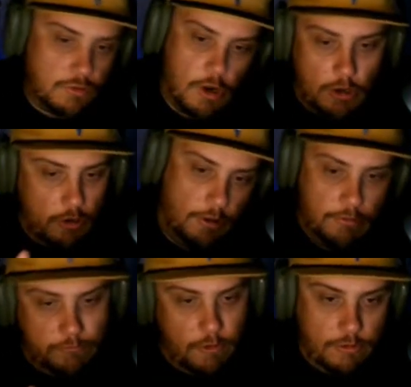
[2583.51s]
It's not going to catch
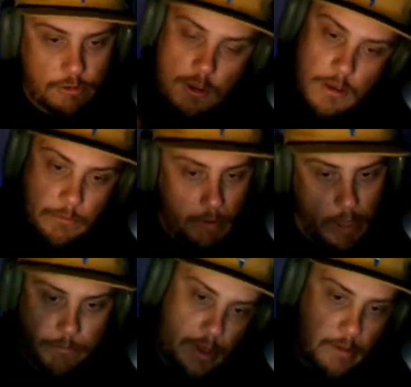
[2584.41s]
a fish.
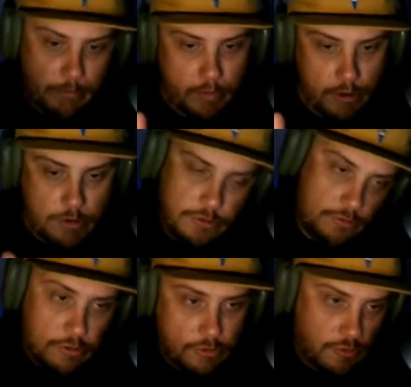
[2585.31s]
Pop, pop, pause.
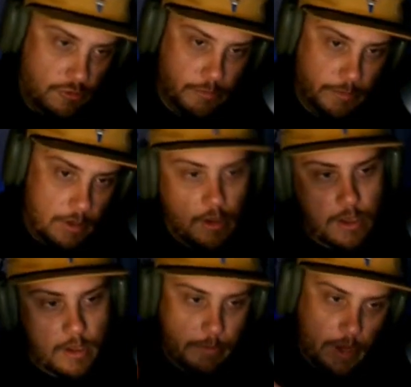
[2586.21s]
This is stupid
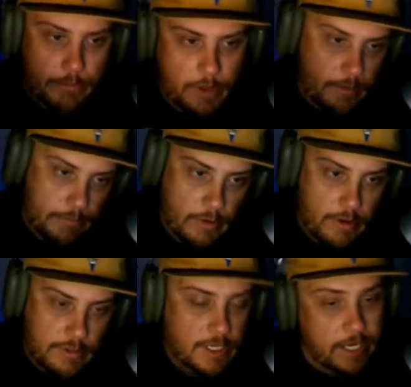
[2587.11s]
pop, pop,
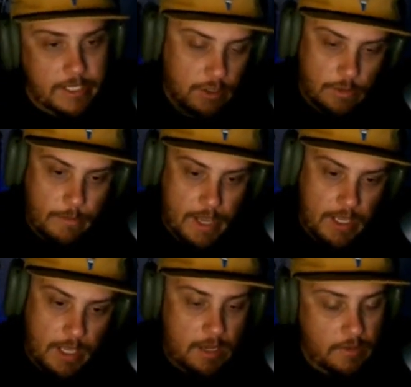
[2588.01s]
pause, and he gets all the way
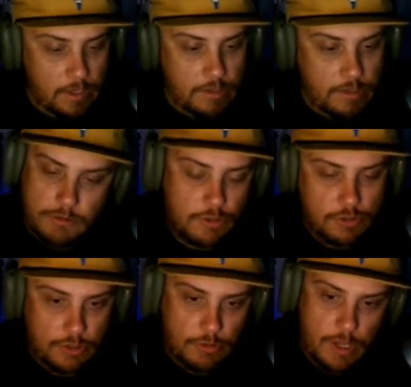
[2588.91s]
back in. And then you say, This
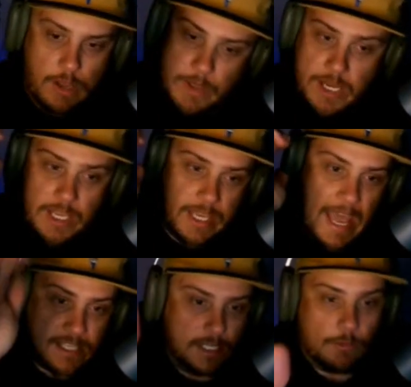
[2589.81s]
is so dumb. And you
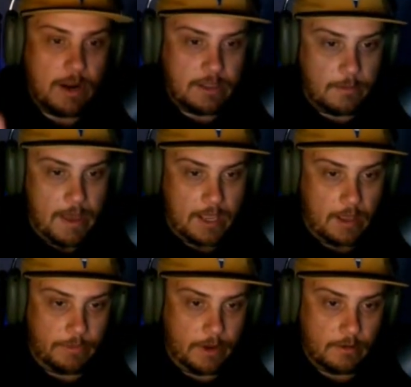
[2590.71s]
cast it right the back
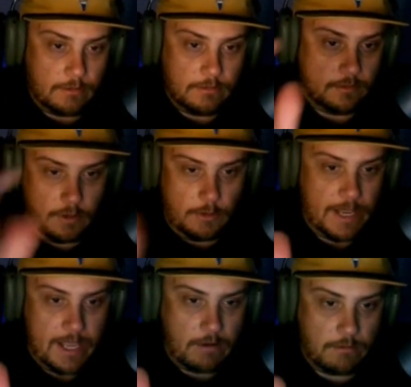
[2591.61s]
out there. Throw it
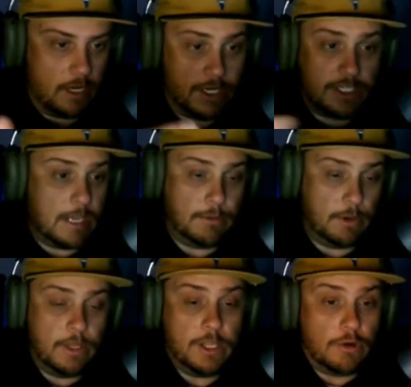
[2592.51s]
back out and just keep
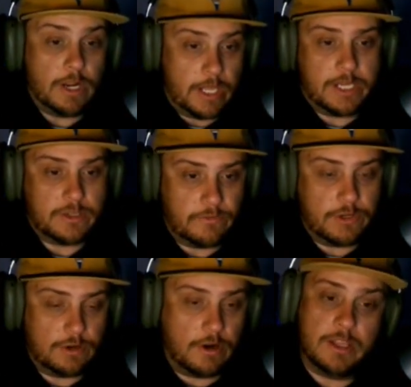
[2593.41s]
doing it. You're going to catch a
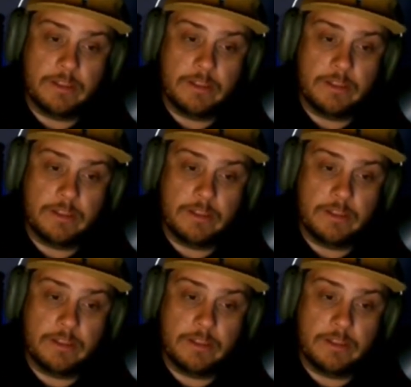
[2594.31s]
fish on it.